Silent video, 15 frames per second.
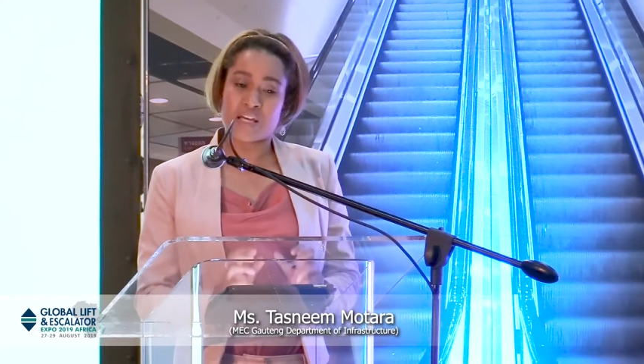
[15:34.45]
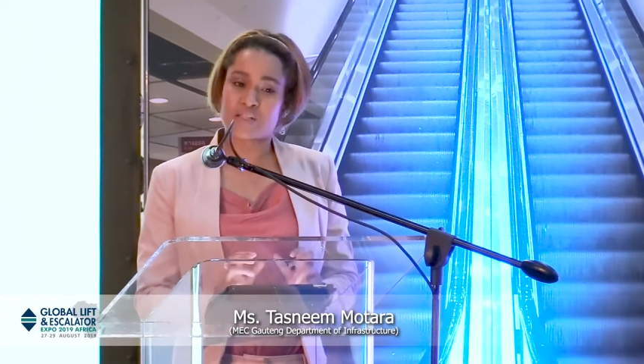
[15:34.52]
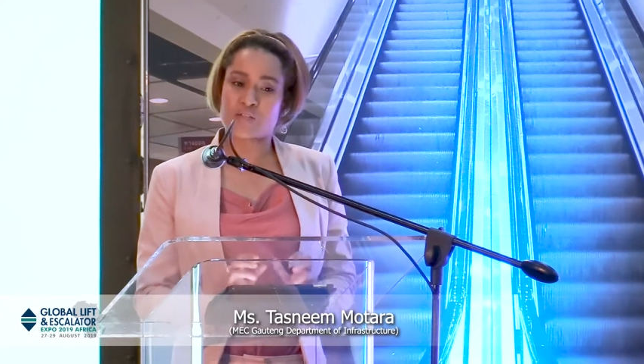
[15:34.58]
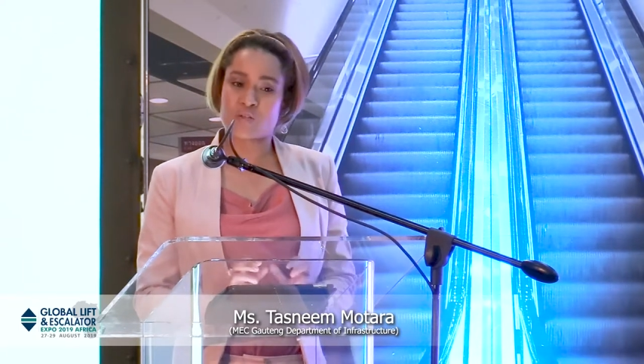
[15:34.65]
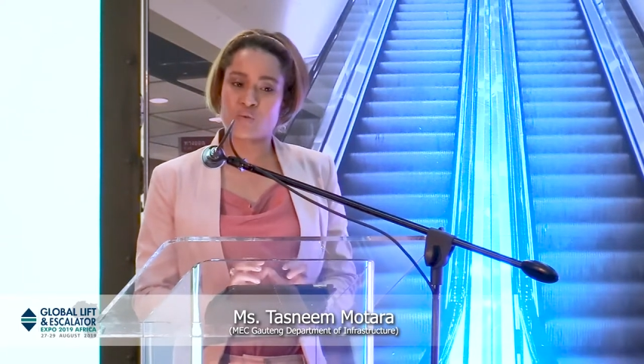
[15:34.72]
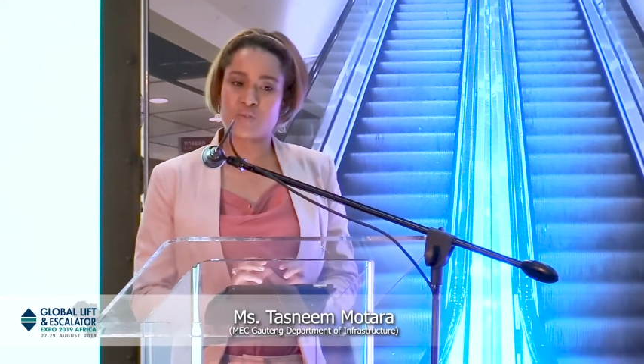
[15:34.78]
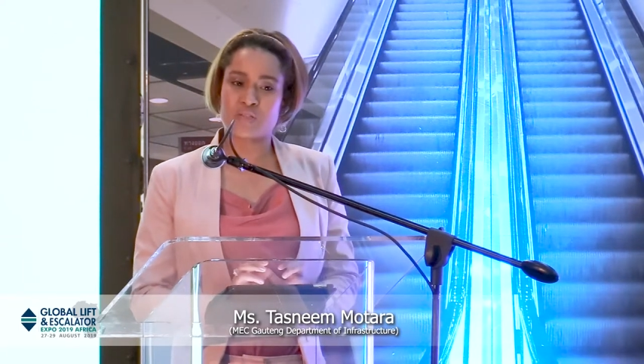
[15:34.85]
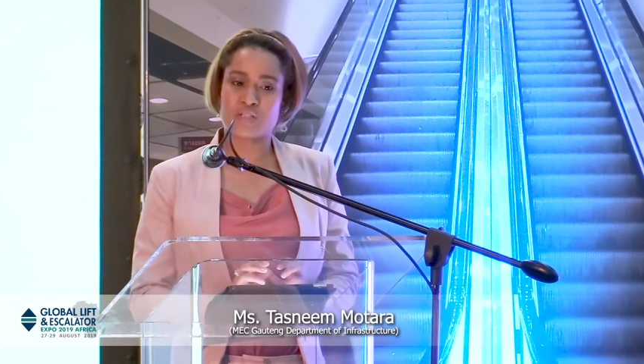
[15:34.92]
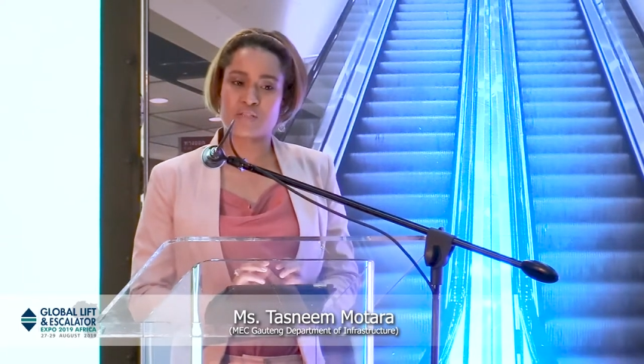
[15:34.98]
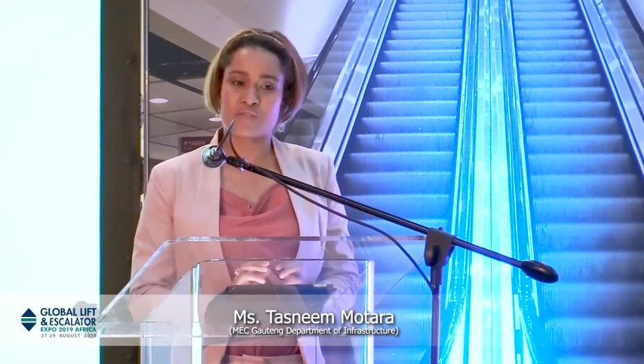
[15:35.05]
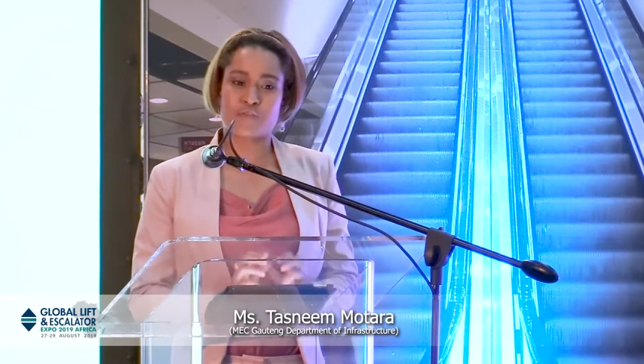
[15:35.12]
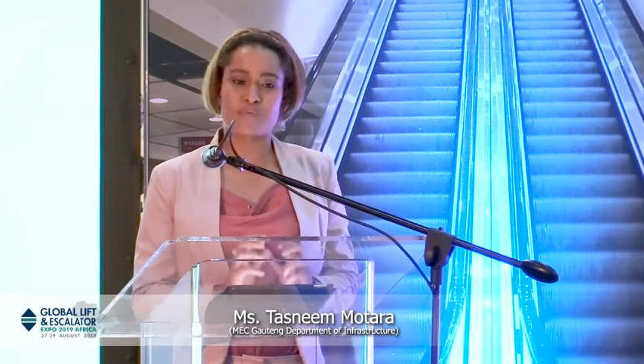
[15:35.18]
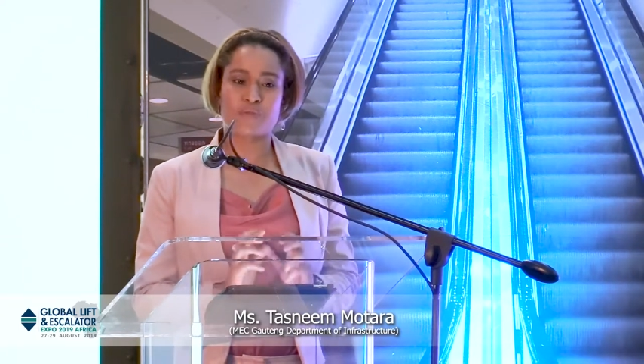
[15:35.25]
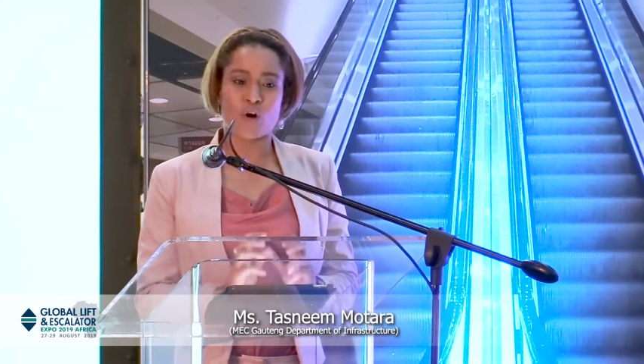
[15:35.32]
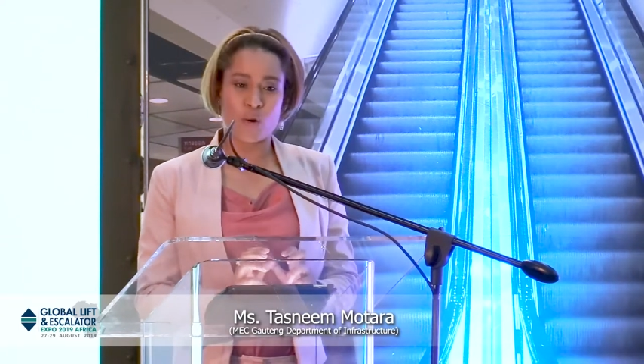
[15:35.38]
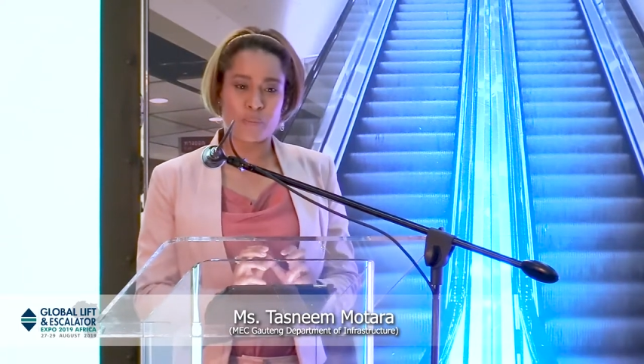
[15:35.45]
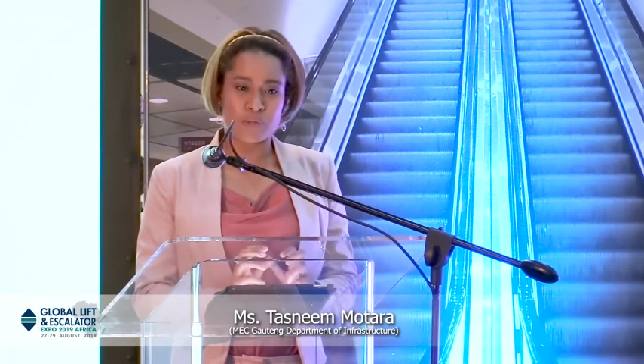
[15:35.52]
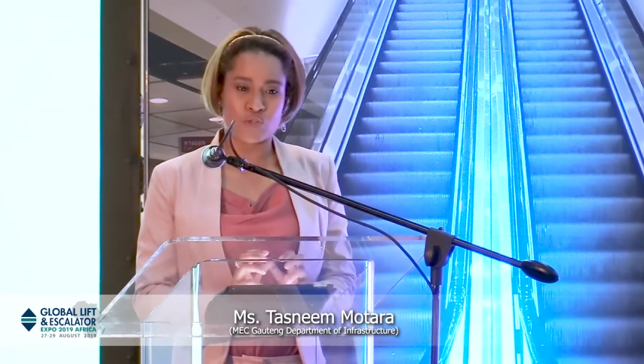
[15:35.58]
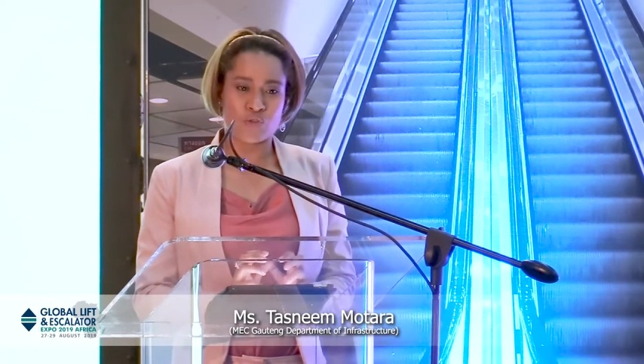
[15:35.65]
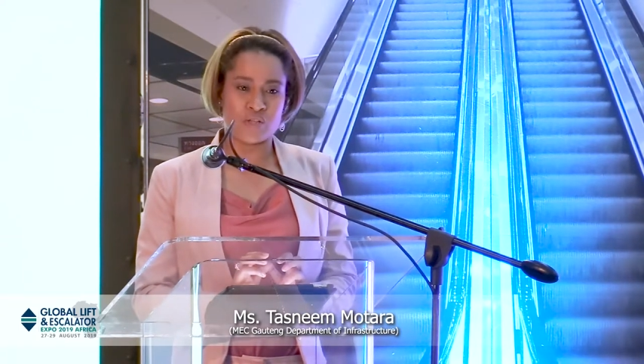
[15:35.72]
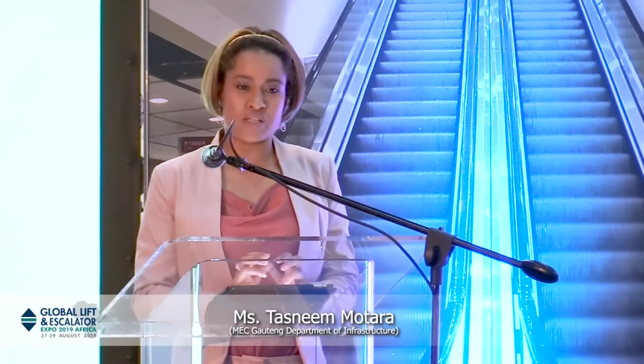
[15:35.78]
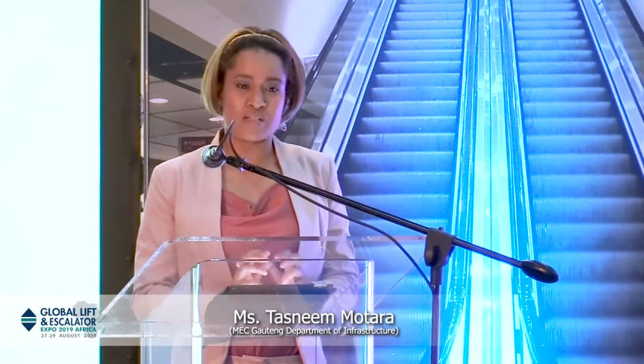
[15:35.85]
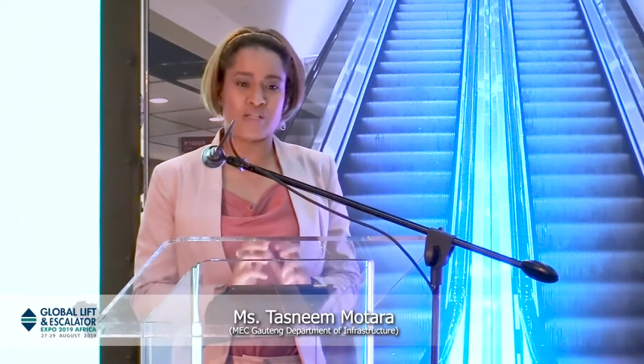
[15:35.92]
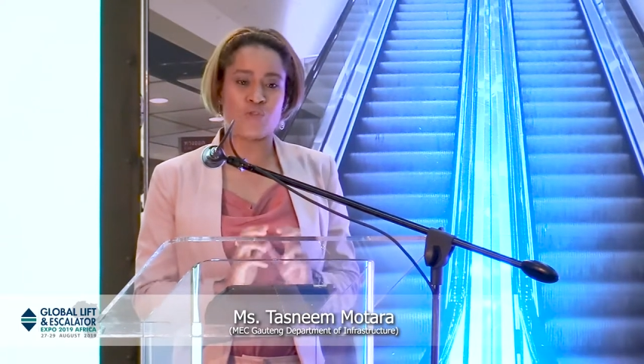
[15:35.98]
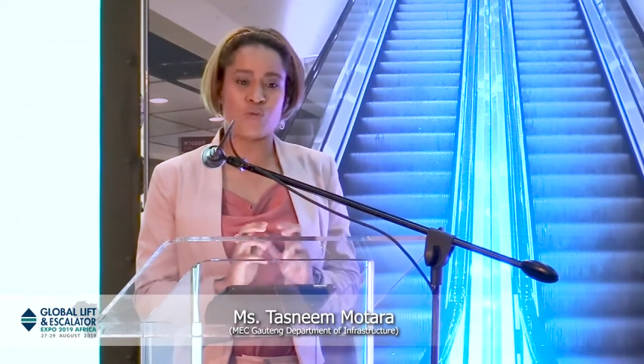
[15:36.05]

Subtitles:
excluded from the opportunity